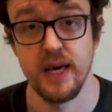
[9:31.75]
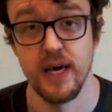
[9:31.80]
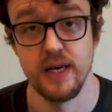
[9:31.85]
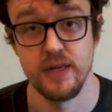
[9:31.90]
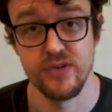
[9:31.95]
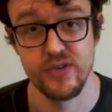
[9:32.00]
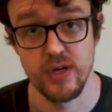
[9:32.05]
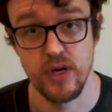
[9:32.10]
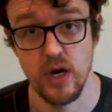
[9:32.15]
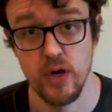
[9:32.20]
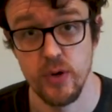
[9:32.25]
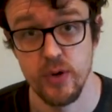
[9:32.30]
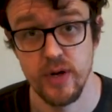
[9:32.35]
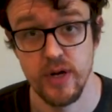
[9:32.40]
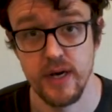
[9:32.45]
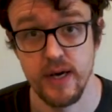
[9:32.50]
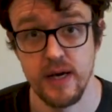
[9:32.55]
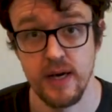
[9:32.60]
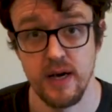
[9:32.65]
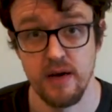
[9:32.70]
get into
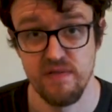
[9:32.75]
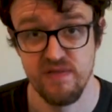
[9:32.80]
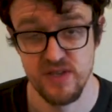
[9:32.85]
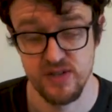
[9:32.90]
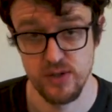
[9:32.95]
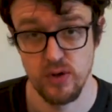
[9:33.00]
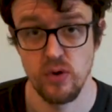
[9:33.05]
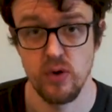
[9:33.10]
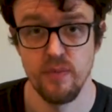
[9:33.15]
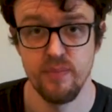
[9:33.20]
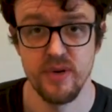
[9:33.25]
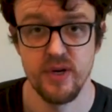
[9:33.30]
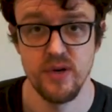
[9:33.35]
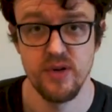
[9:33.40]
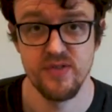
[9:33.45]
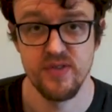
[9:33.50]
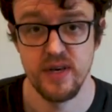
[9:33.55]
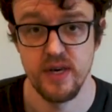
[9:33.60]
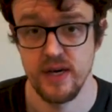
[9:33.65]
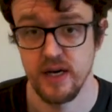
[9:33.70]
coding and physical
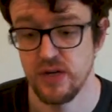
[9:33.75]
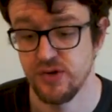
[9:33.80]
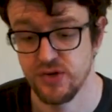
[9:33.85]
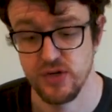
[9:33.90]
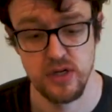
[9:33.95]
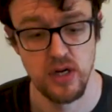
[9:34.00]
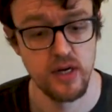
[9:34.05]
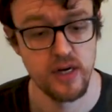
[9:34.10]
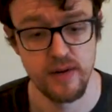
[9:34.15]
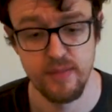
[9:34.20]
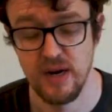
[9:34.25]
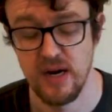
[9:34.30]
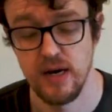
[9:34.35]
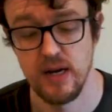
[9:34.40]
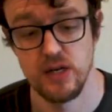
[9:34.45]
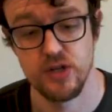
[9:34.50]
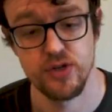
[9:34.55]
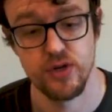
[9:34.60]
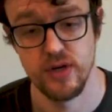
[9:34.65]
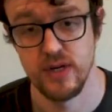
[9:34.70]
computing and just learning about
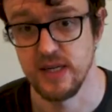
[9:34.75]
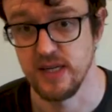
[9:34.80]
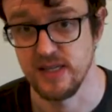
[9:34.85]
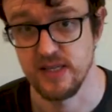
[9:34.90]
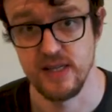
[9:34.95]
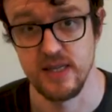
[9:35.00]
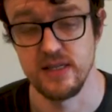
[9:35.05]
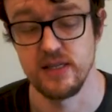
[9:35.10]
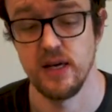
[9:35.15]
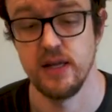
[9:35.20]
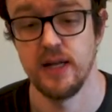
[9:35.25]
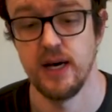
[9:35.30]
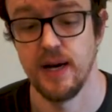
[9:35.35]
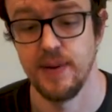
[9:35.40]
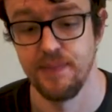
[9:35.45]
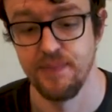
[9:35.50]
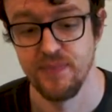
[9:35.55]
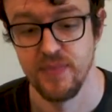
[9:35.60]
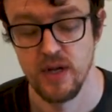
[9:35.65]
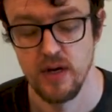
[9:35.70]
electronics, things like that.